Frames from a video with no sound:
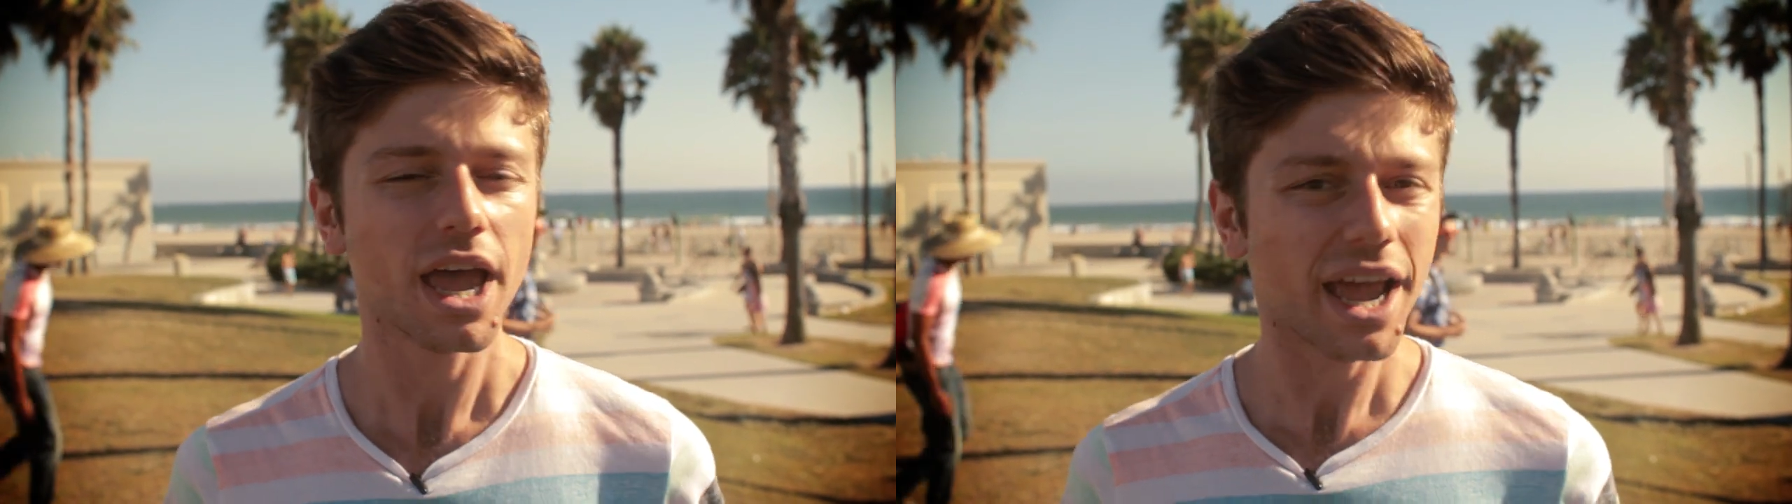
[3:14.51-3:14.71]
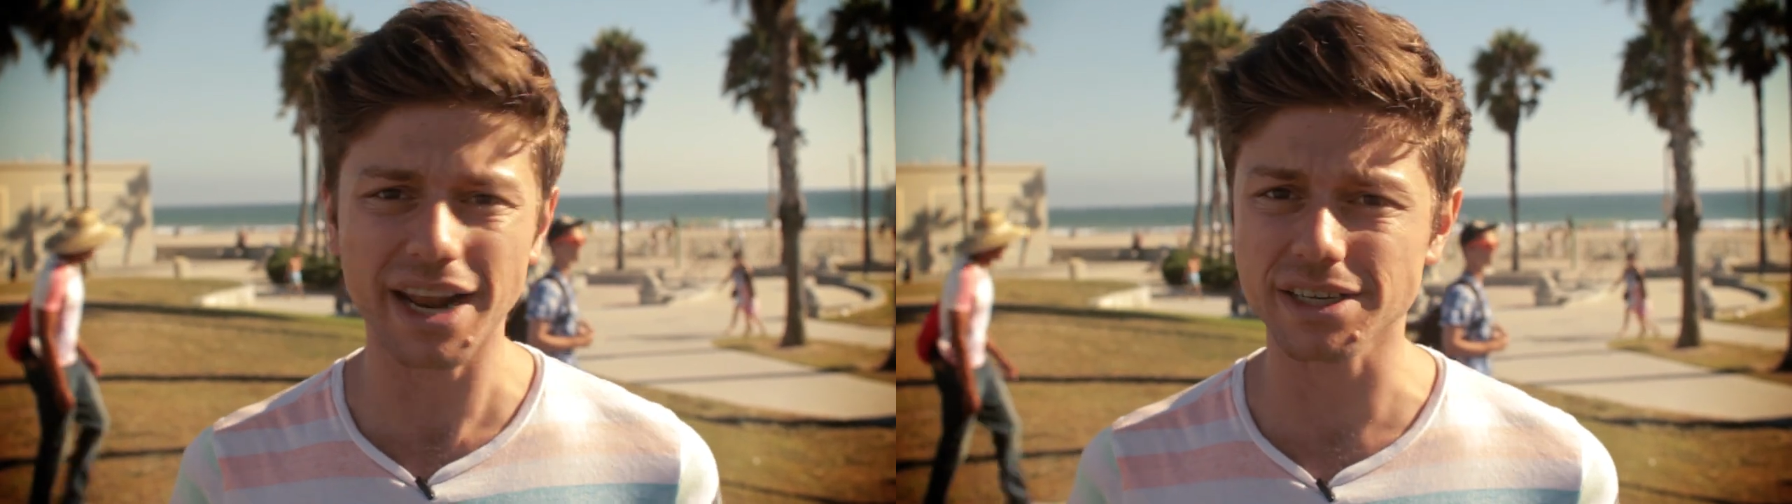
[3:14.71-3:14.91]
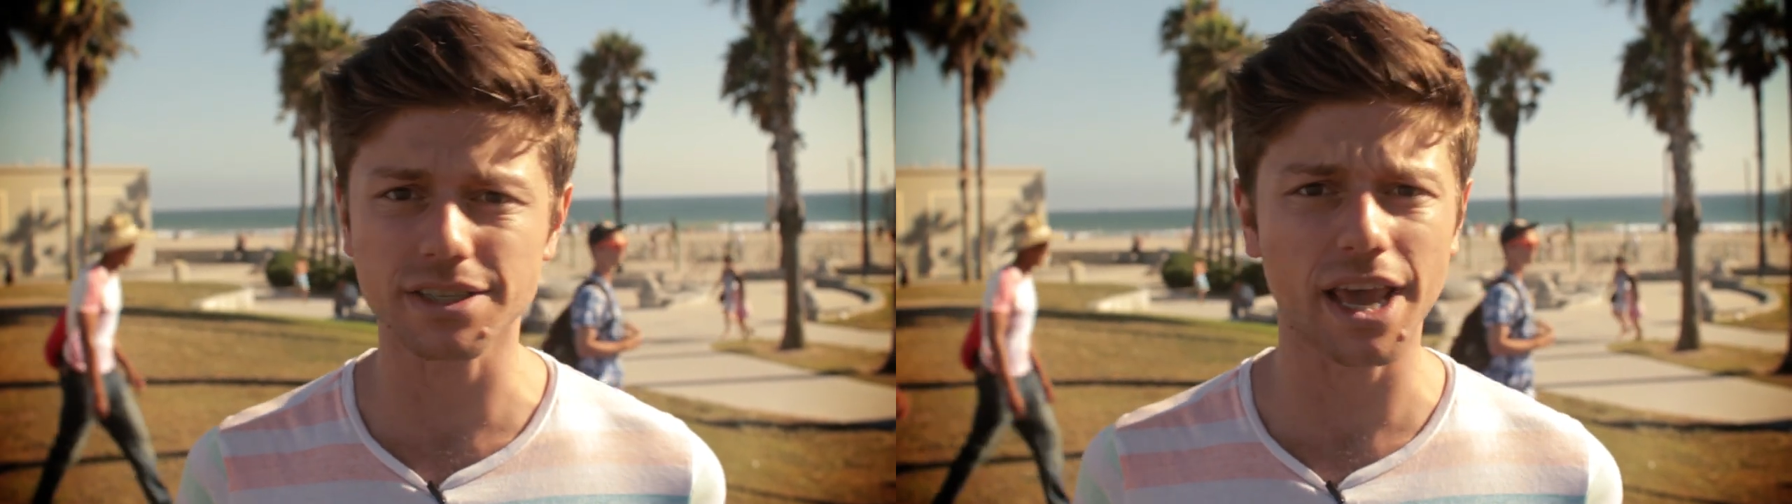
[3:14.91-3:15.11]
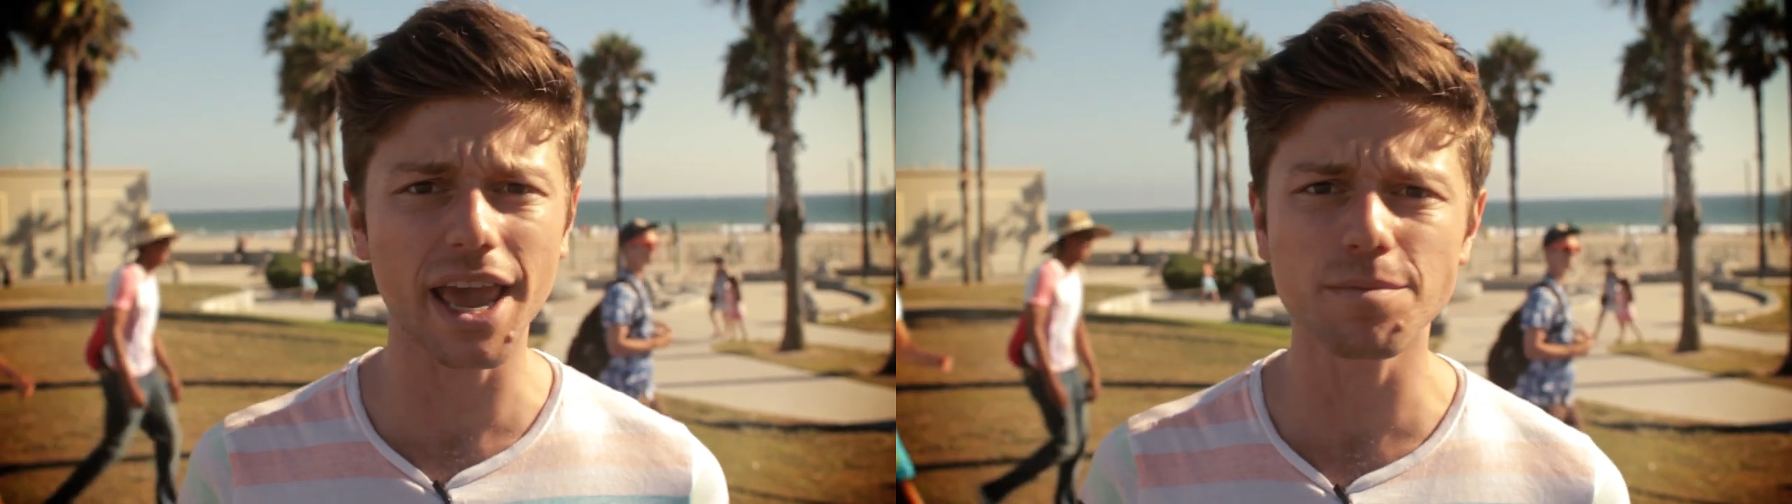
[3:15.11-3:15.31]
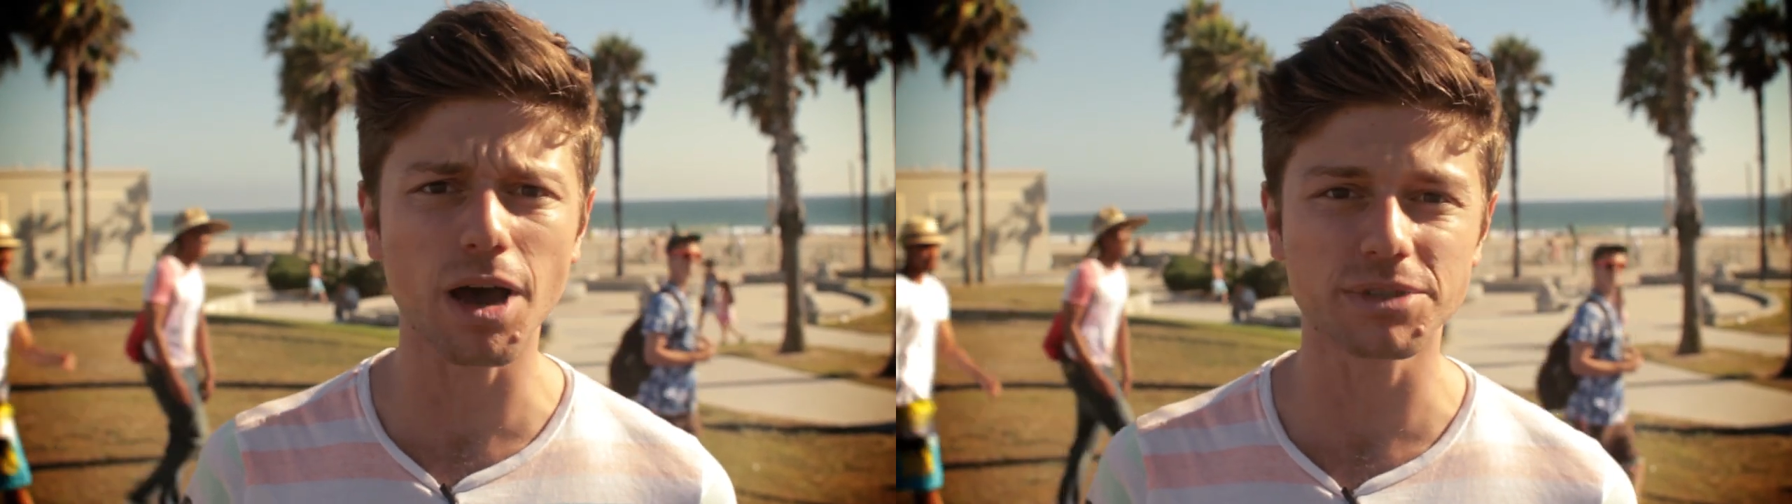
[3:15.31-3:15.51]
and I just
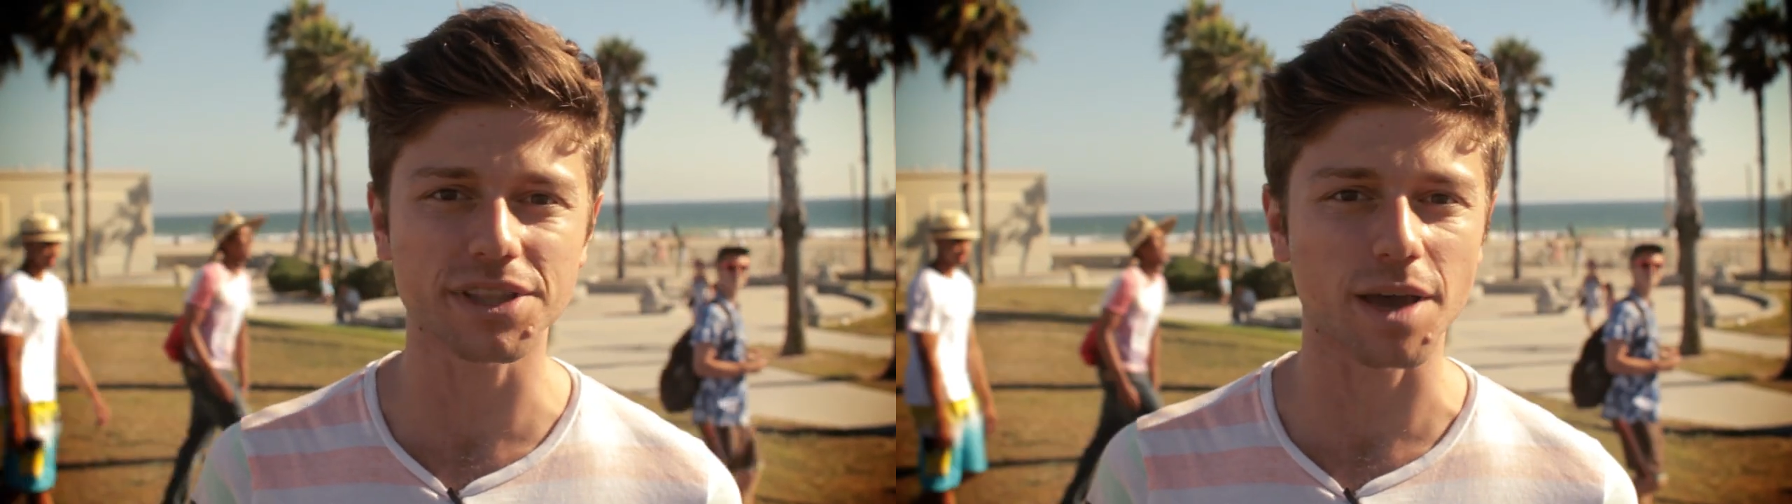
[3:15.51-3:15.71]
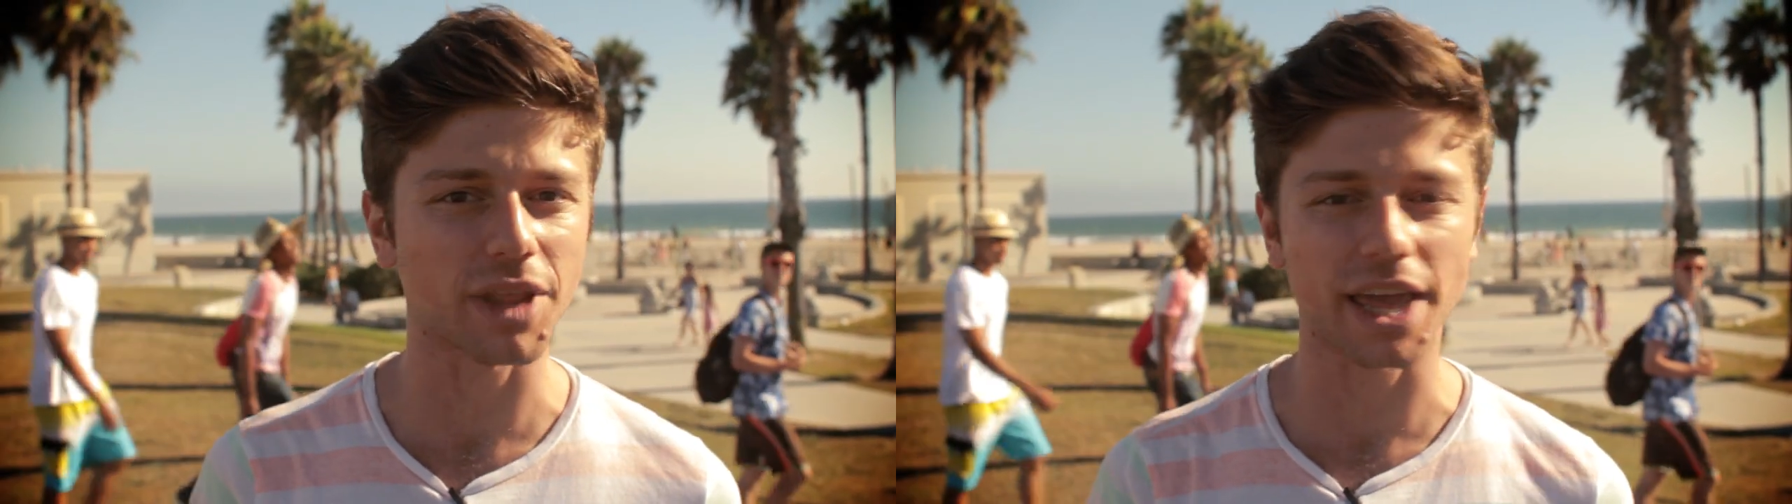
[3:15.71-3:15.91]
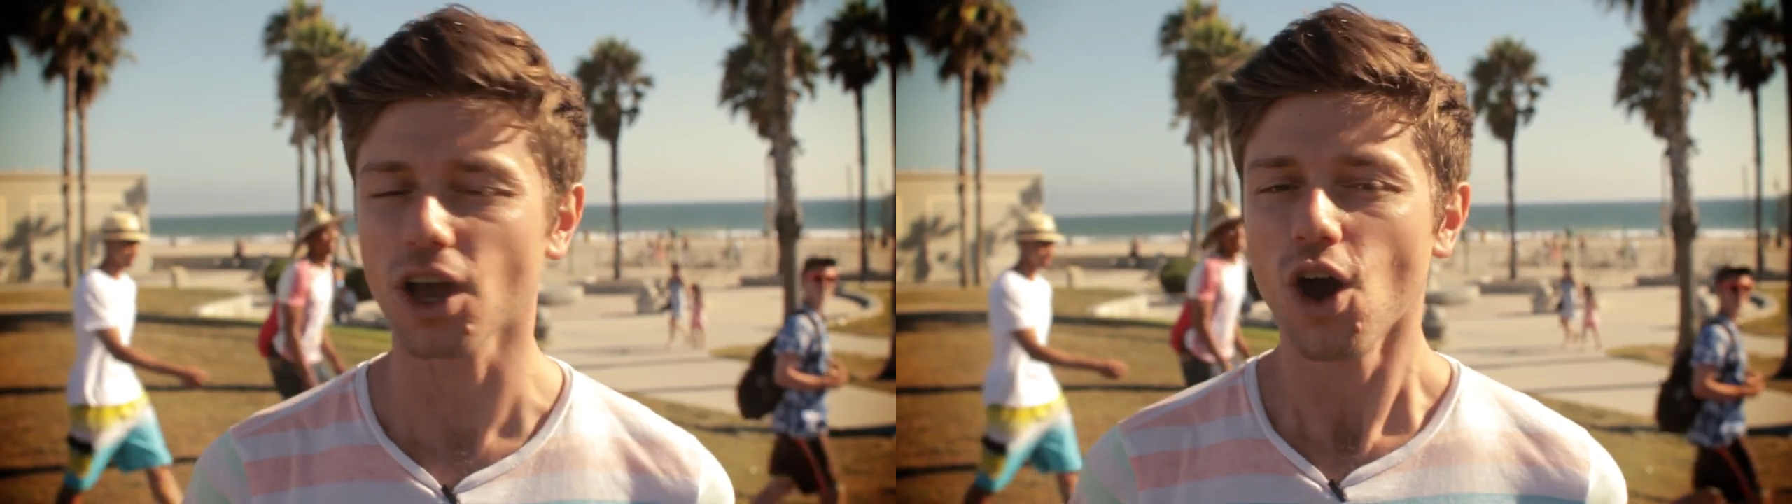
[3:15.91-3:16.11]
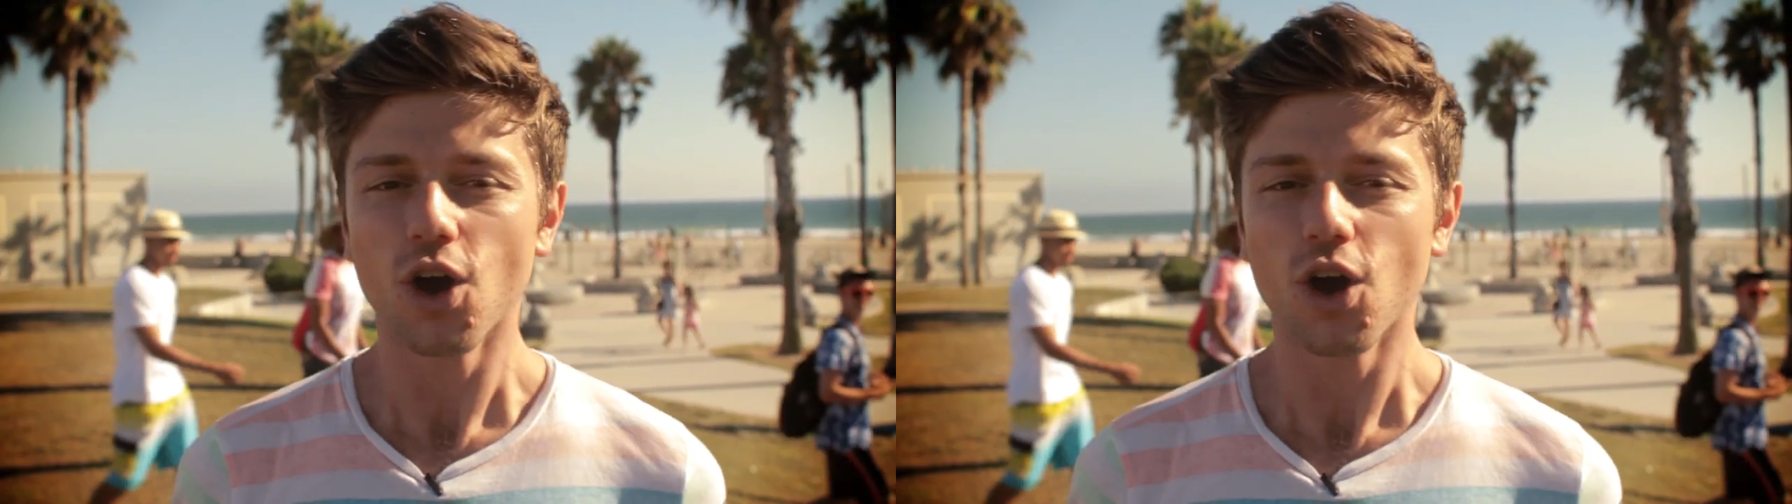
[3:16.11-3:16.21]
came up to them like,